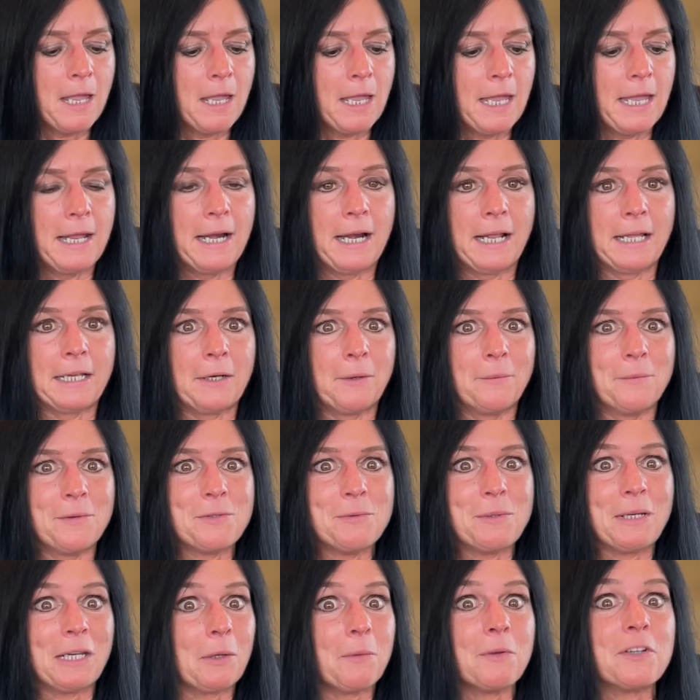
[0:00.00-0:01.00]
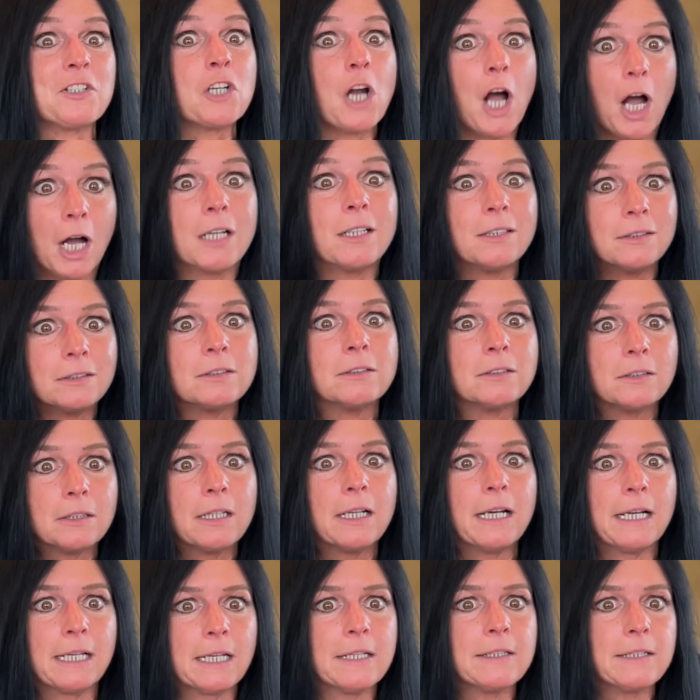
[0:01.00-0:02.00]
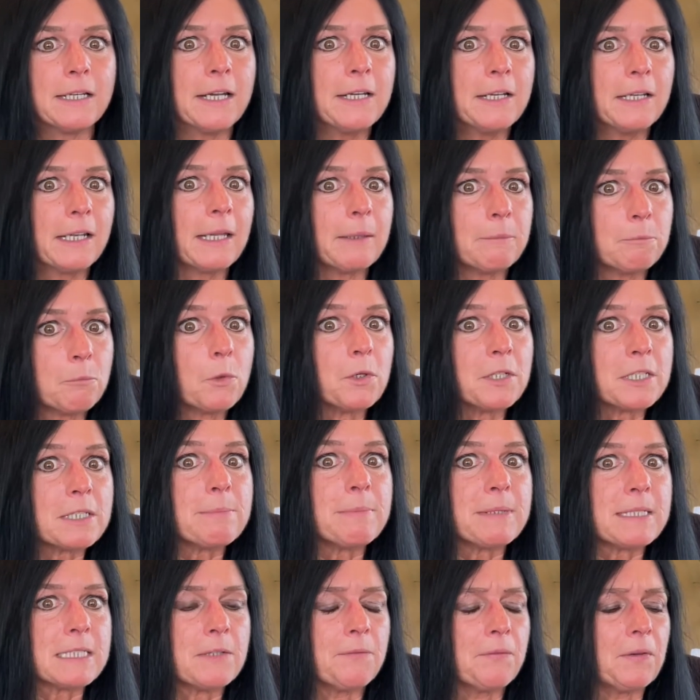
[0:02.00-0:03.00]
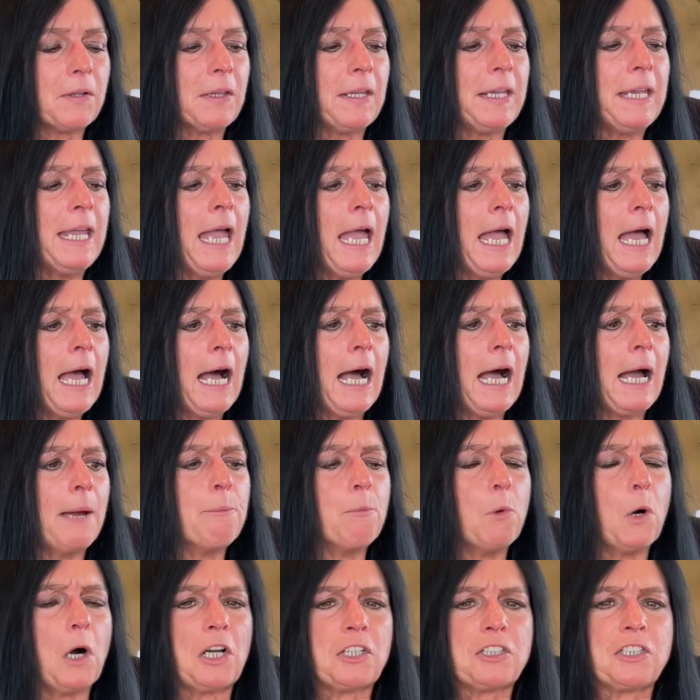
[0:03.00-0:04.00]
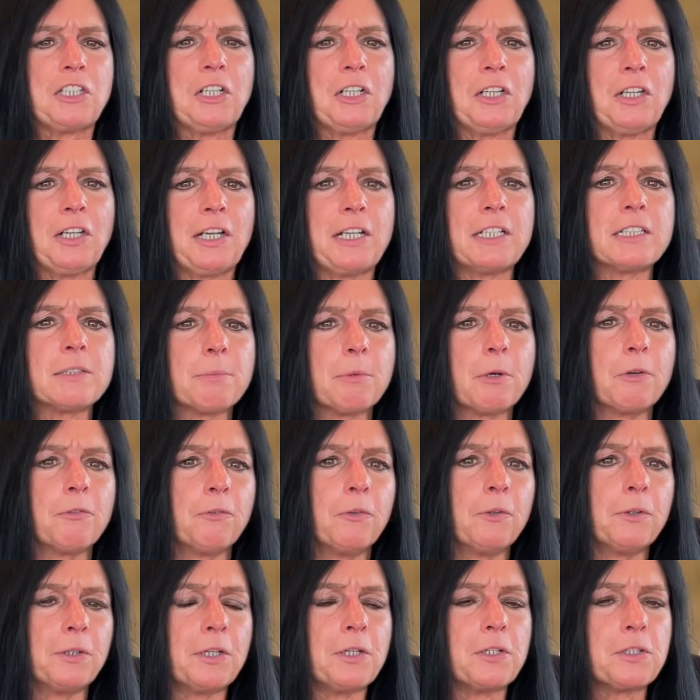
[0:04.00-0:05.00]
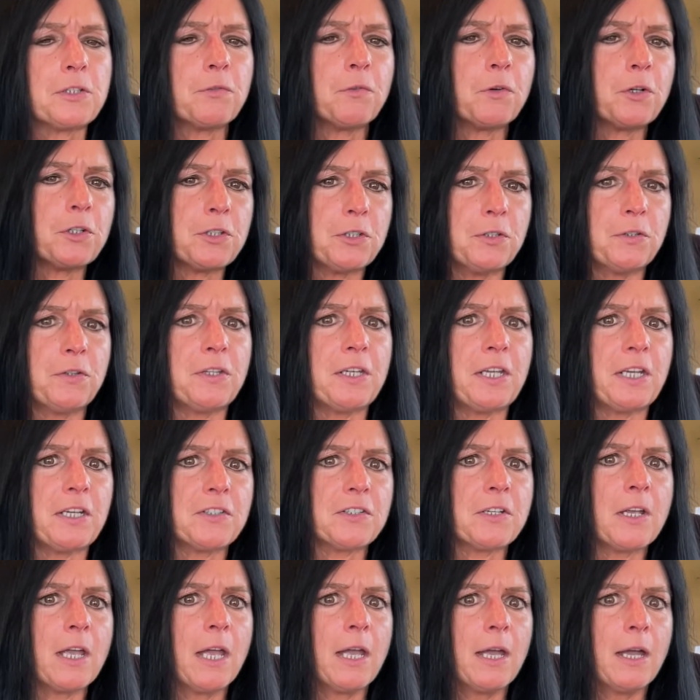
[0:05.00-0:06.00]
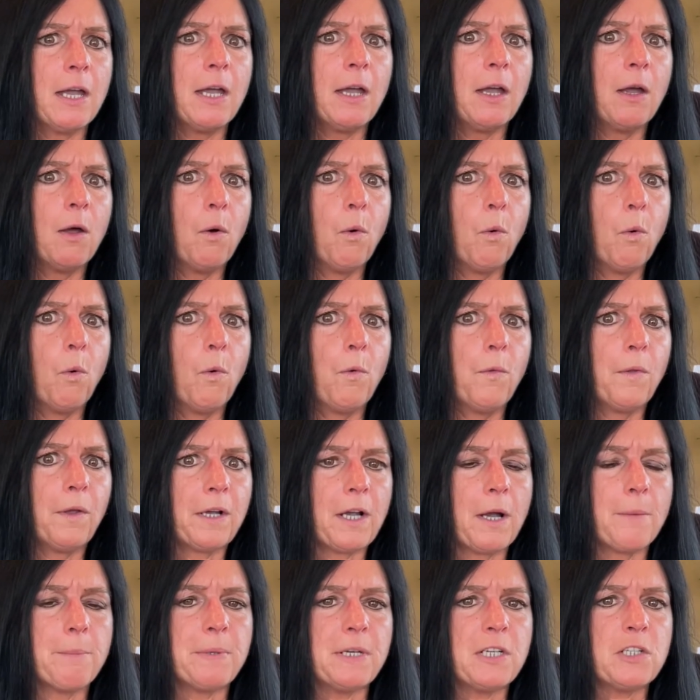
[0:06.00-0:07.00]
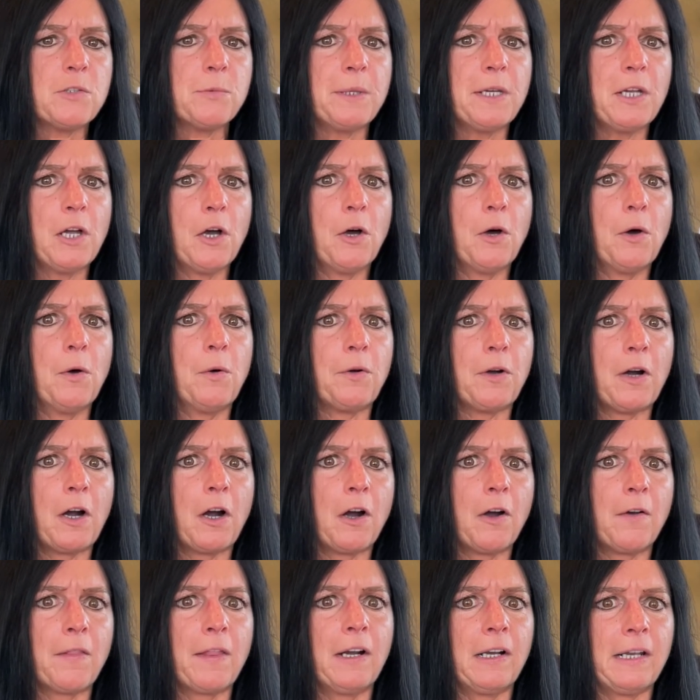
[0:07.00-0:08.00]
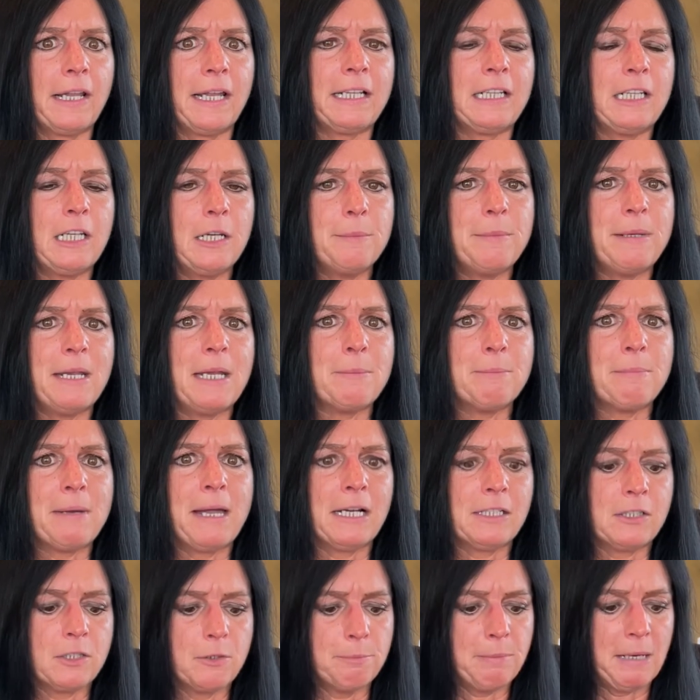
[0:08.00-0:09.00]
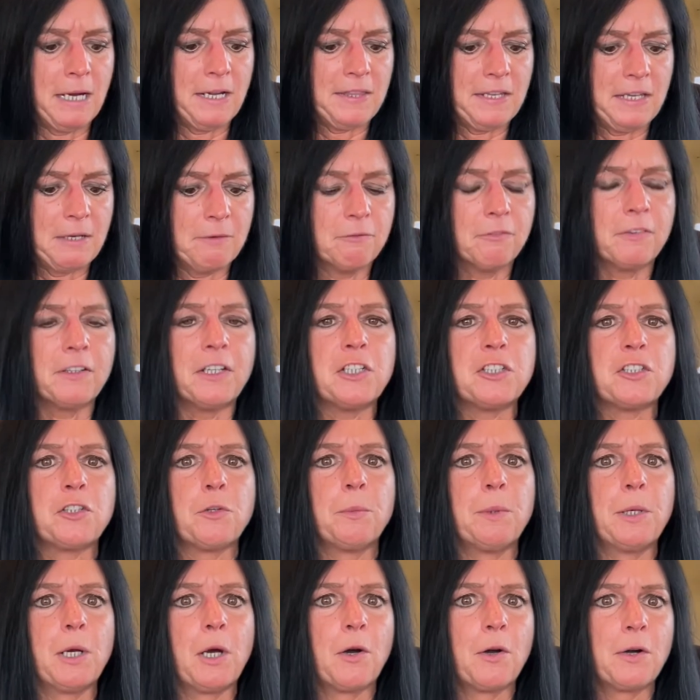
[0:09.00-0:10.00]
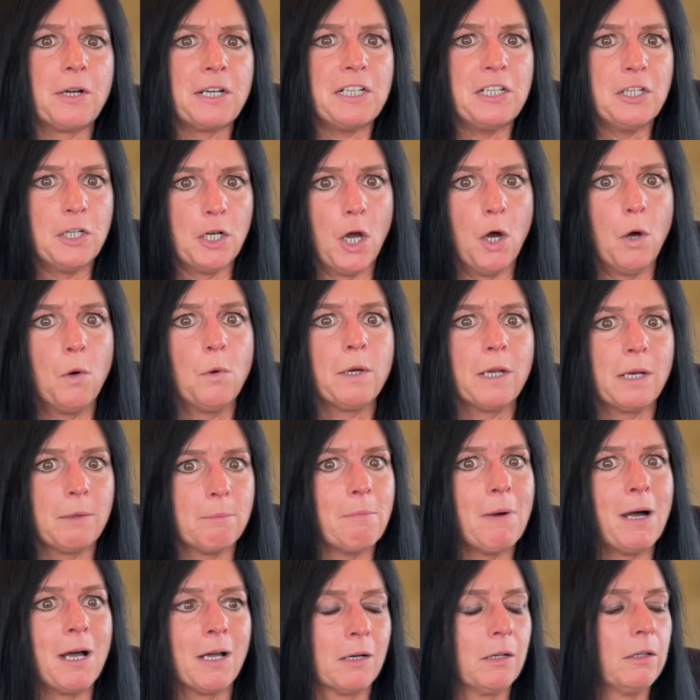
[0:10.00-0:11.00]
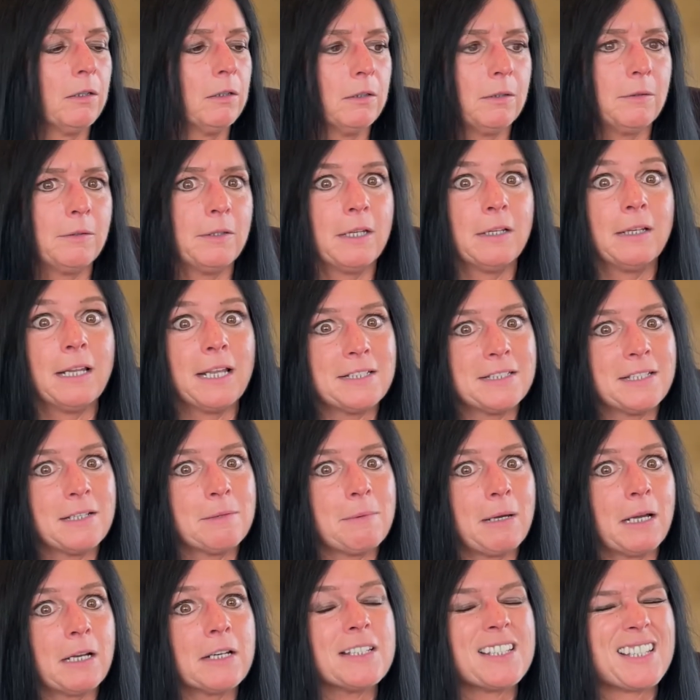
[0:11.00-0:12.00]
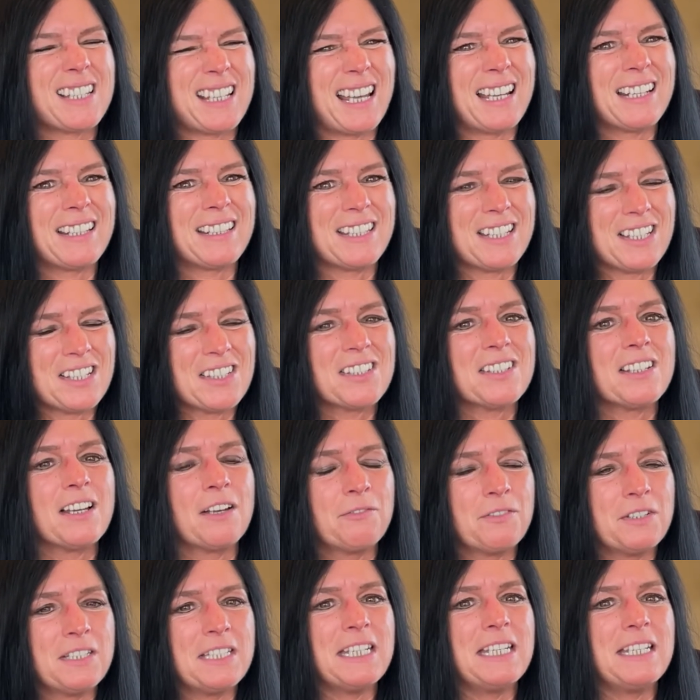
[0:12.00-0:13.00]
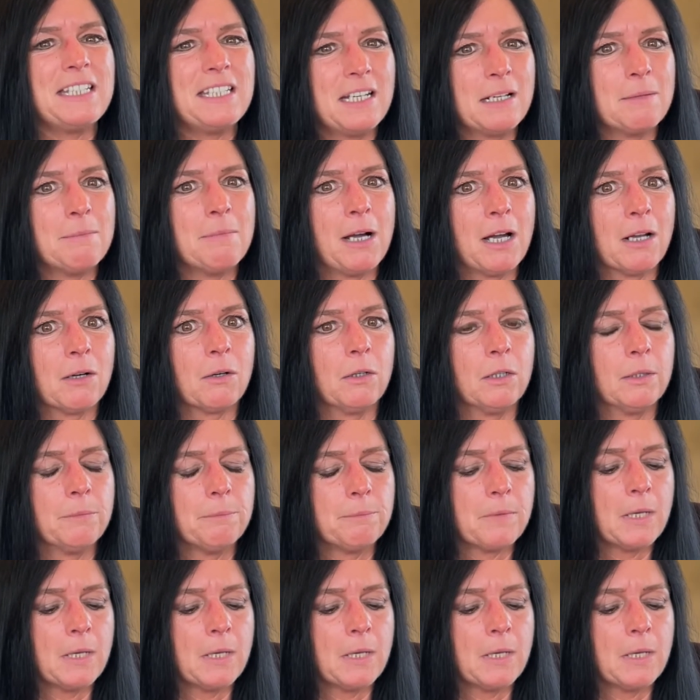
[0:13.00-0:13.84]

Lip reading: and we can always talk, and I can tell you like more specifically. I'm watching clients' portfolios for two things. The companies we own, are they likely to be impacted by the inflation we already know can model? The nice thing about it is that this stuff is easy to model.